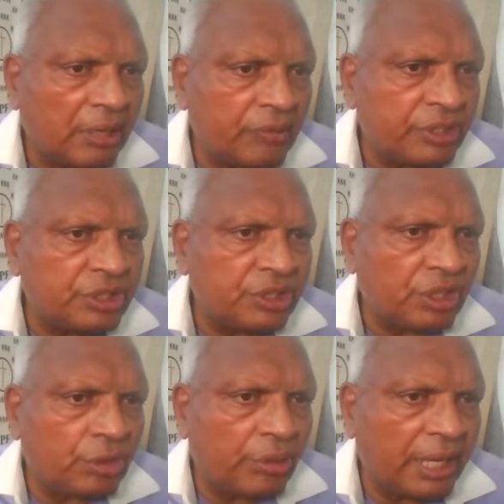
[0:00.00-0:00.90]
which
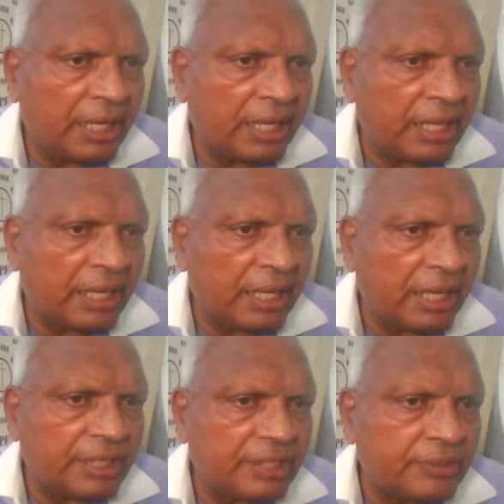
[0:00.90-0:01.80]
require
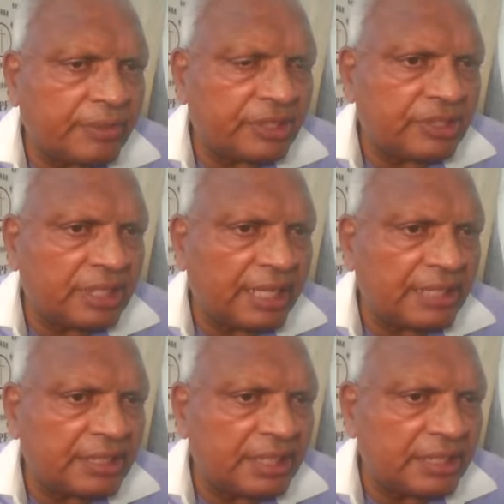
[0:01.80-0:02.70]
contractors personal
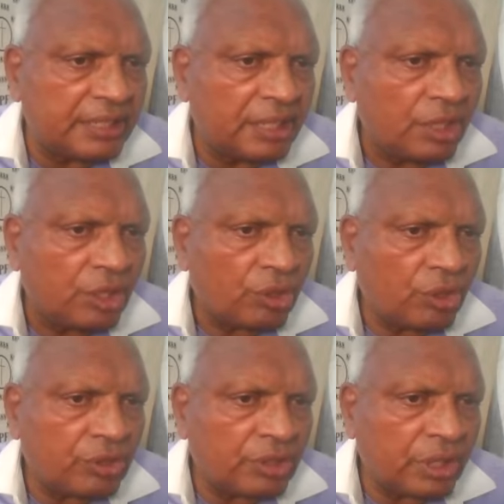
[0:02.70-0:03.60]
and then
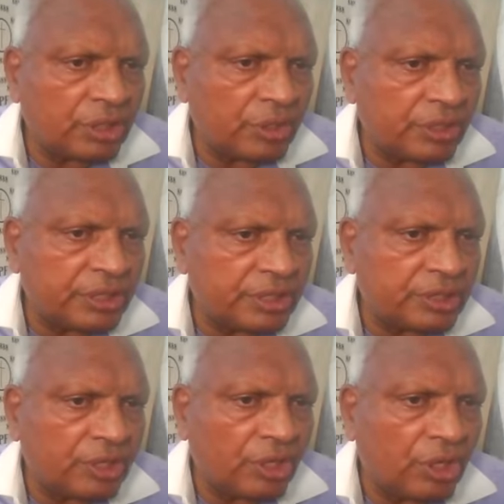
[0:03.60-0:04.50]

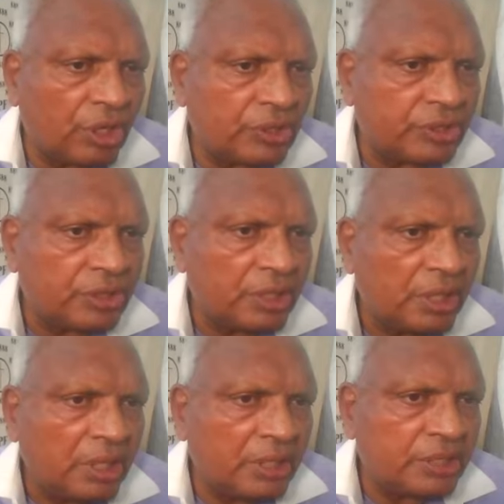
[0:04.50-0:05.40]
contractors records,
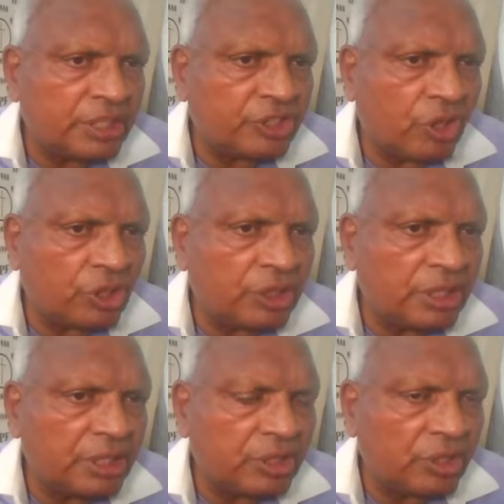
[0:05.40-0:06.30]

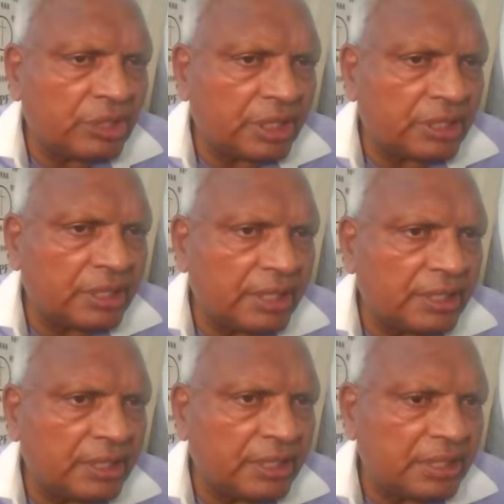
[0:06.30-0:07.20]
disorderly conduct, and
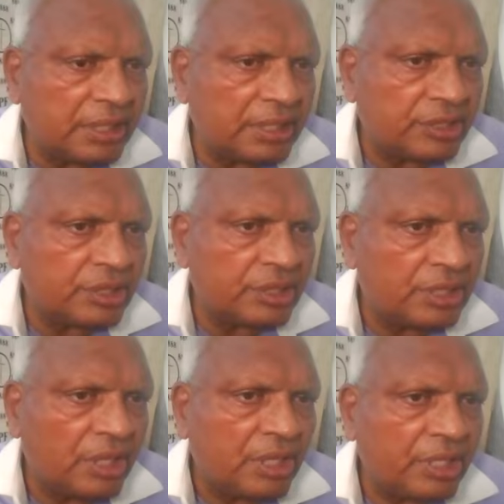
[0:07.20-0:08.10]
then this is
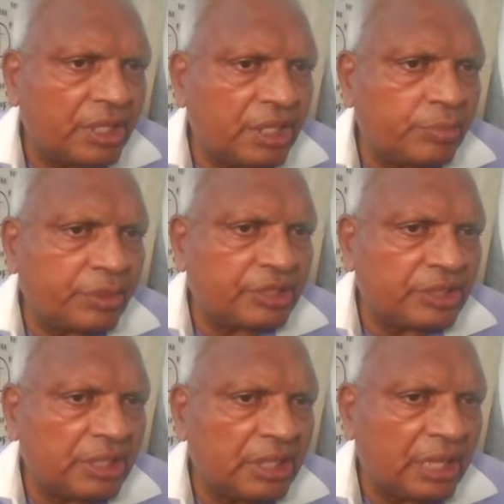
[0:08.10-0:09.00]
key
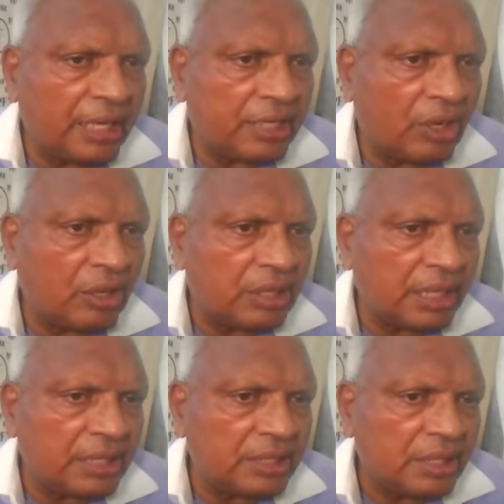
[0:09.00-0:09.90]
personal and all
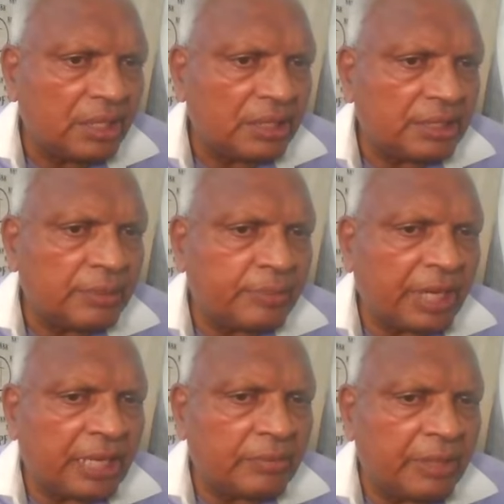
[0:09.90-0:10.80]
that. Then
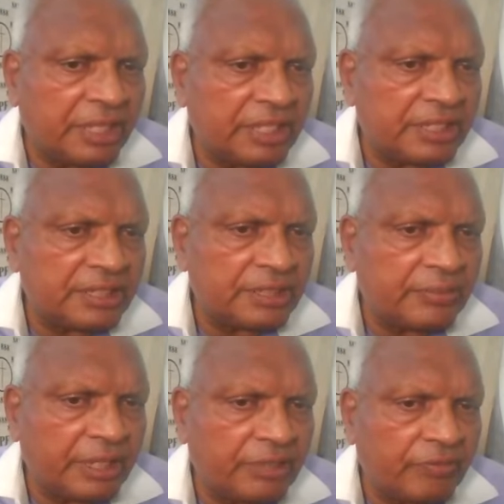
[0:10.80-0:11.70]
plant materials,
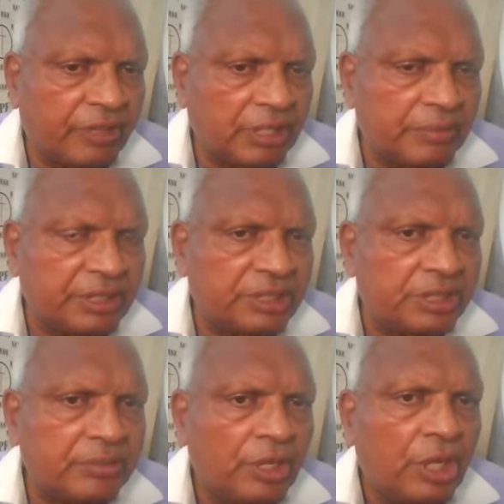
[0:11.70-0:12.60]

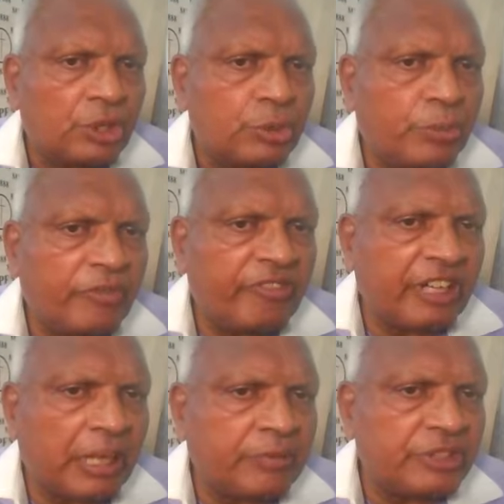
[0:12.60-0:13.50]
workmanship. So
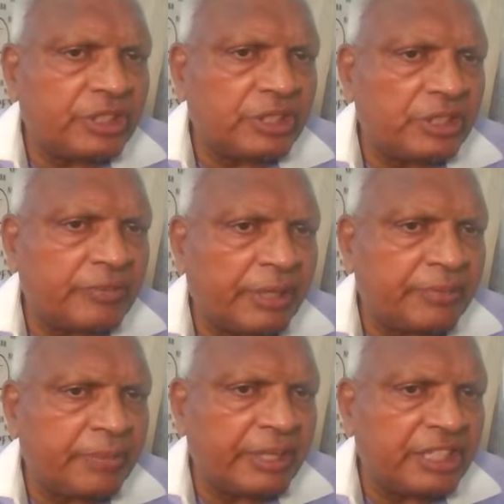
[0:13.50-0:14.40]

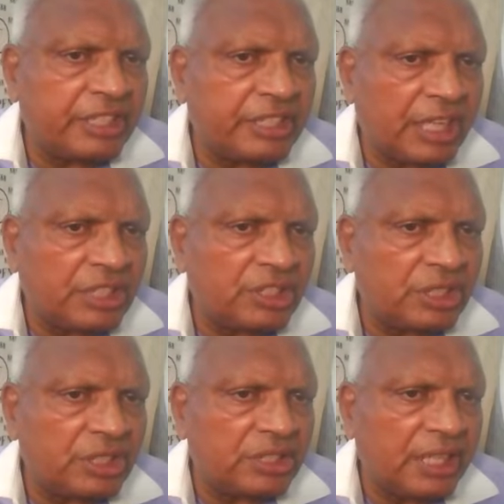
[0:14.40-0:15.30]
my
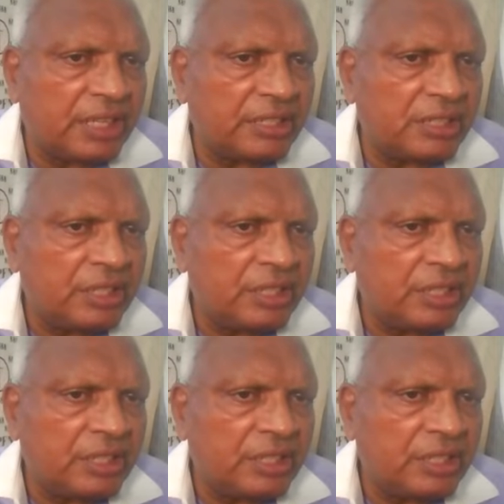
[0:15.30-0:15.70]
intention is that